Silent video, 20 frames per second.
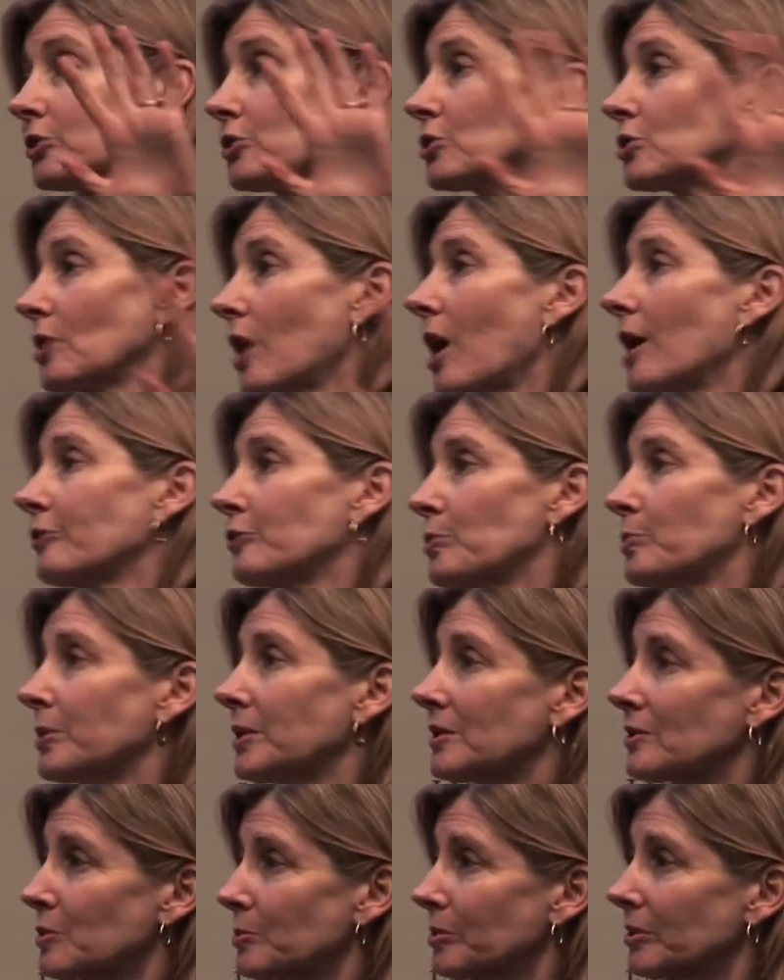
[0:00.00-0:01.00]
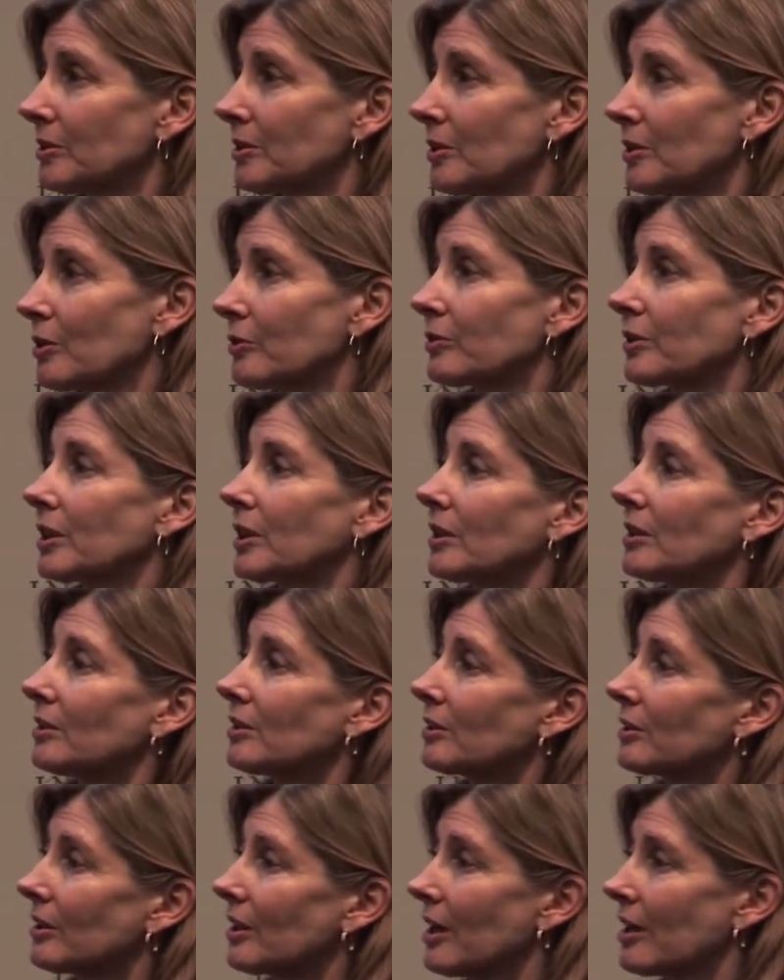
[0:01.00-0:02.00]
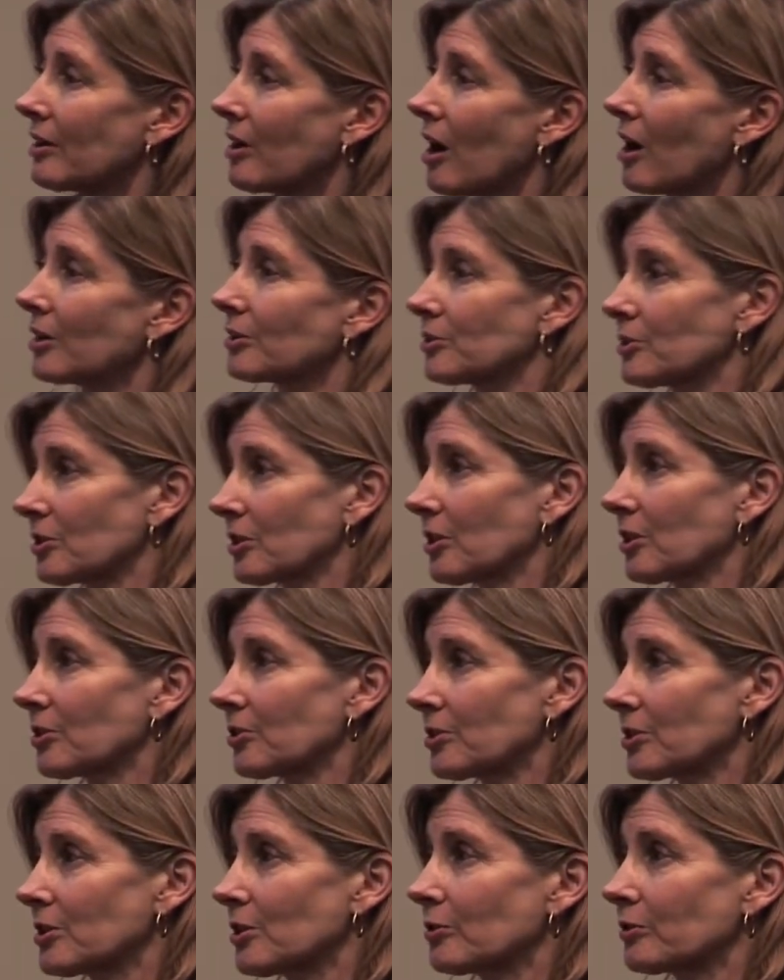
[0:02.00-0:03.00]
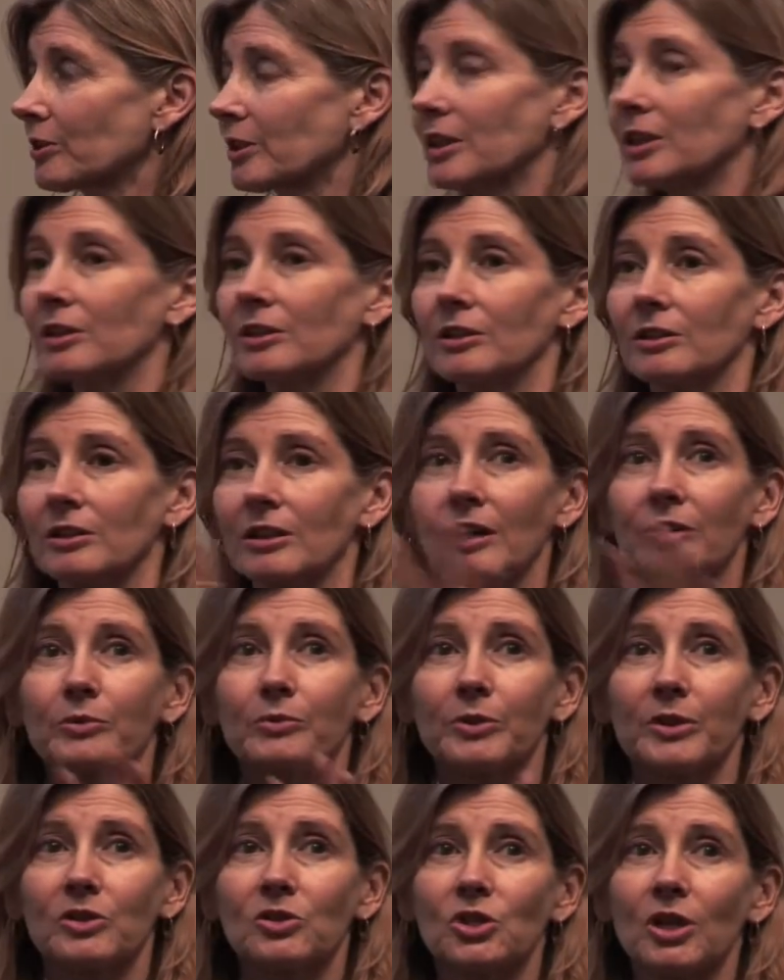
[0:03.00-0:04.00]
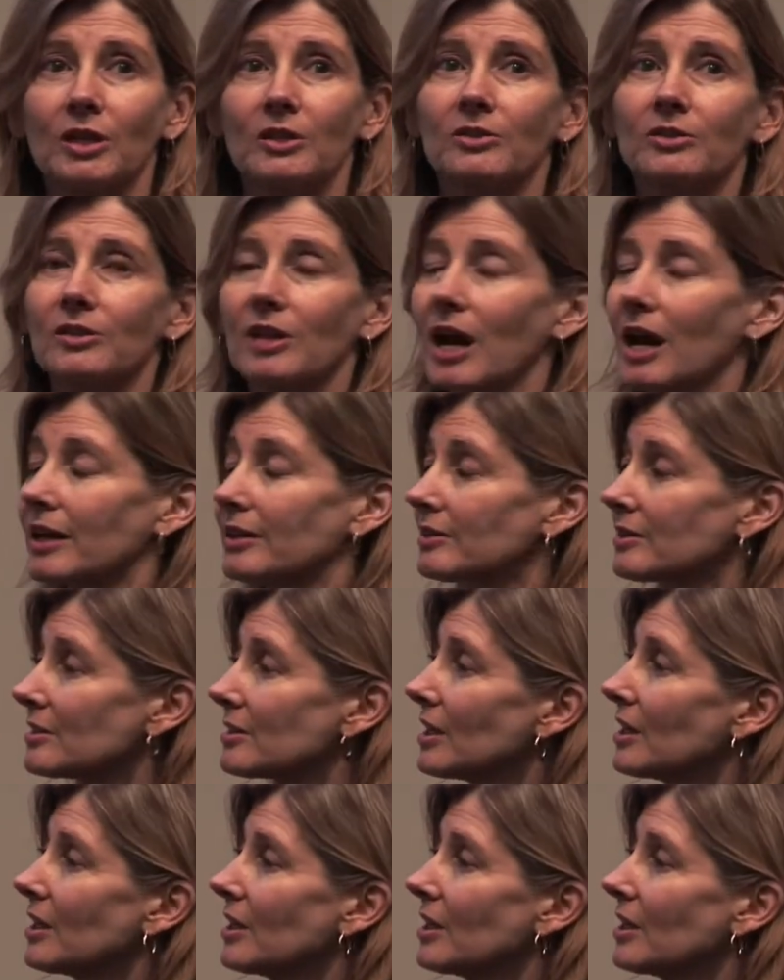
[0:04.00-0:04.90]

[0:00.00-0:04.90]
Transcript: soft peace building over here and hard security over here with gender lines?